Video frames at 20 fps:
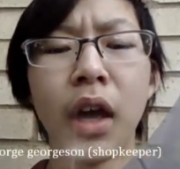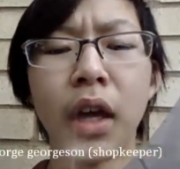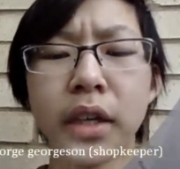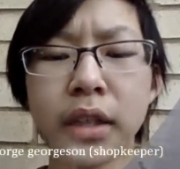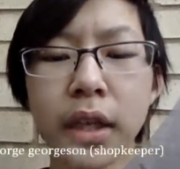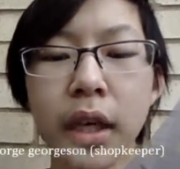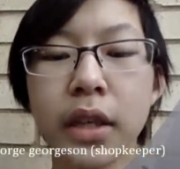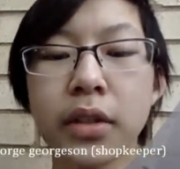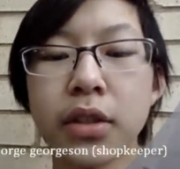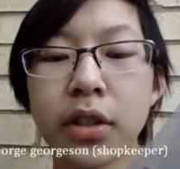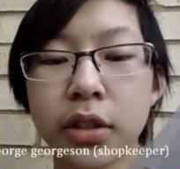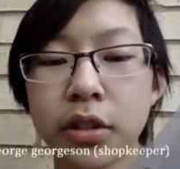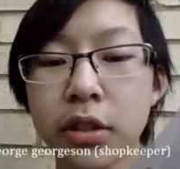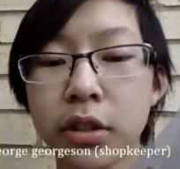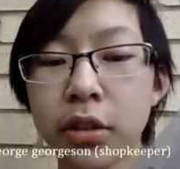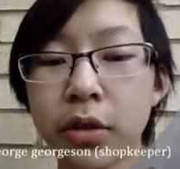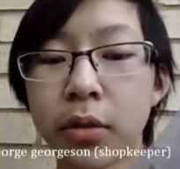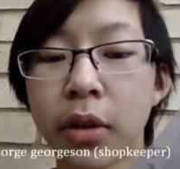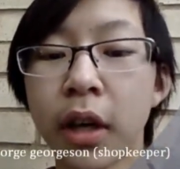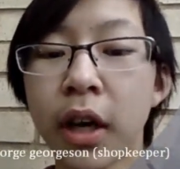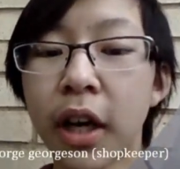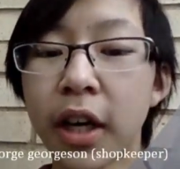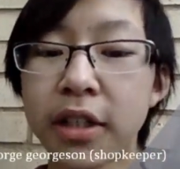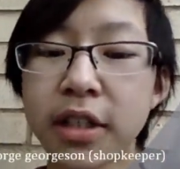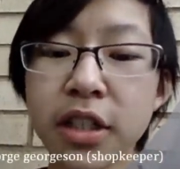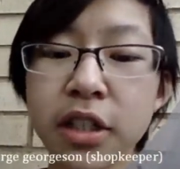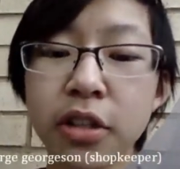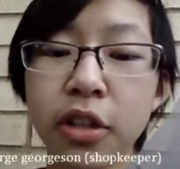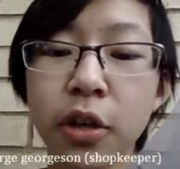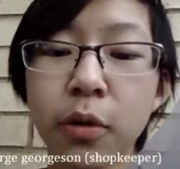Yes, I do. I
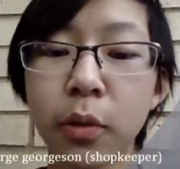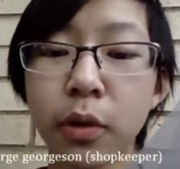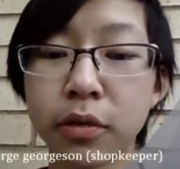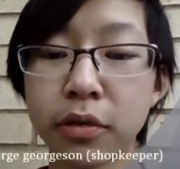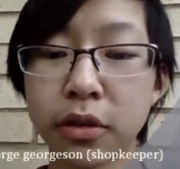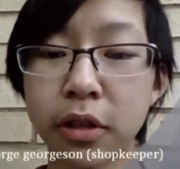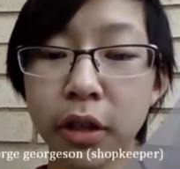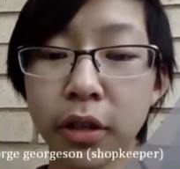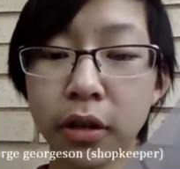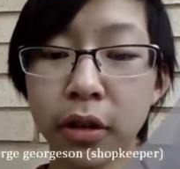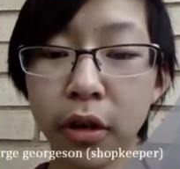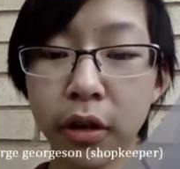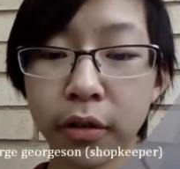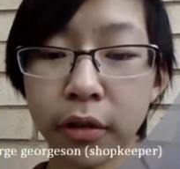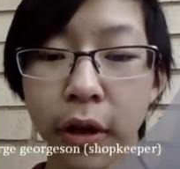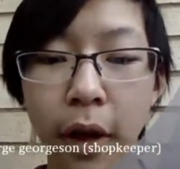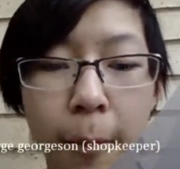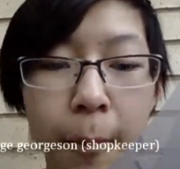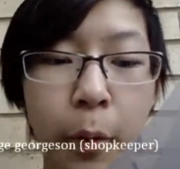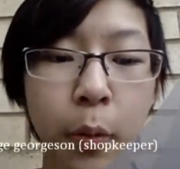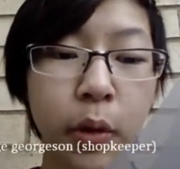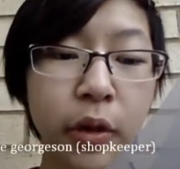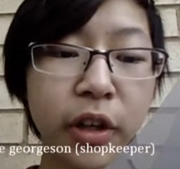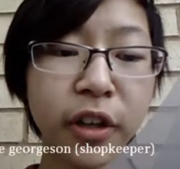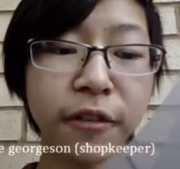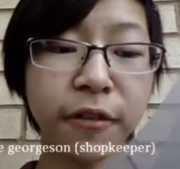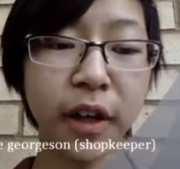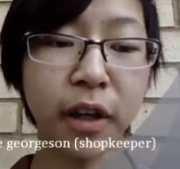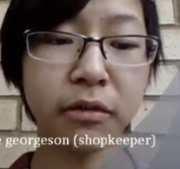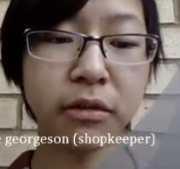didn't know what was going on, but when I
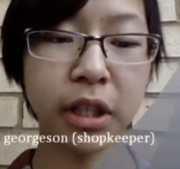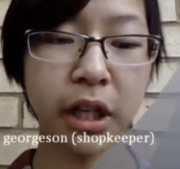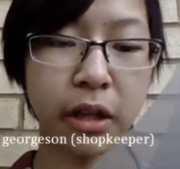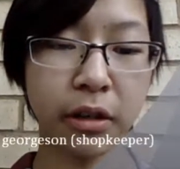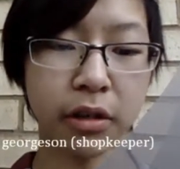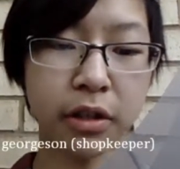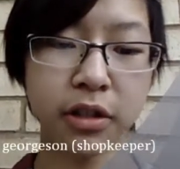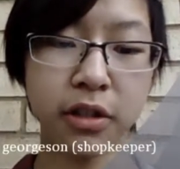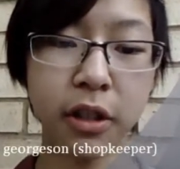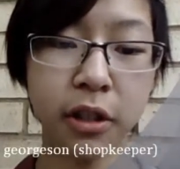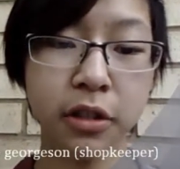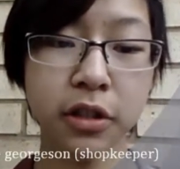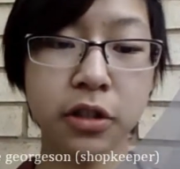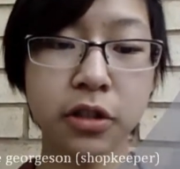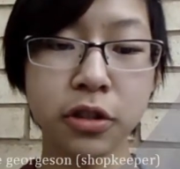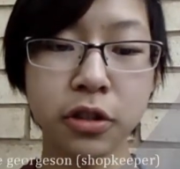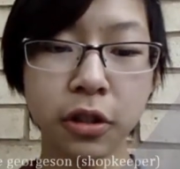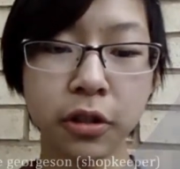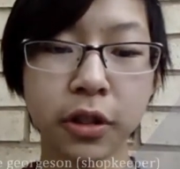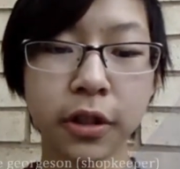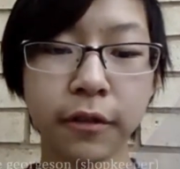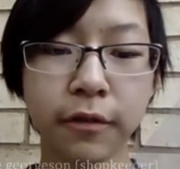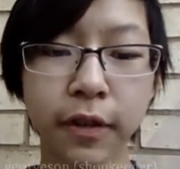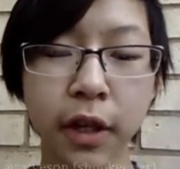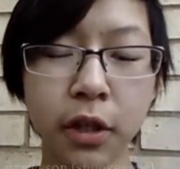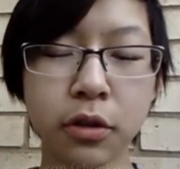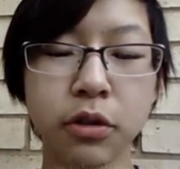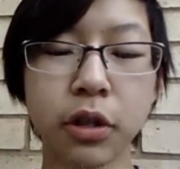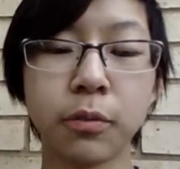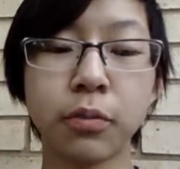found out, I started stocking fair
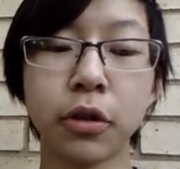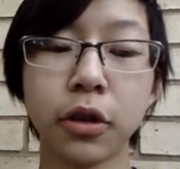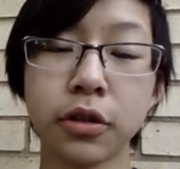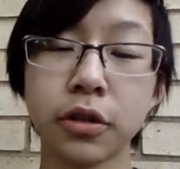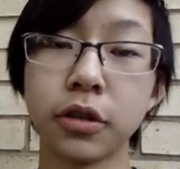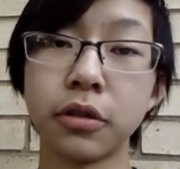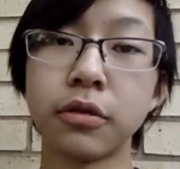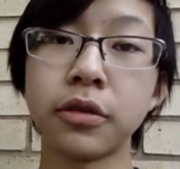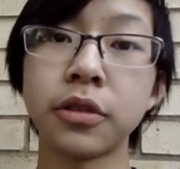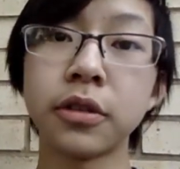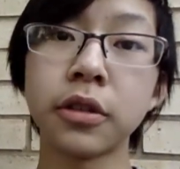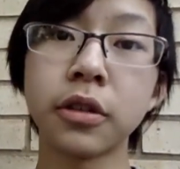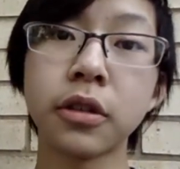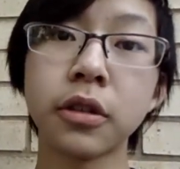trade produce.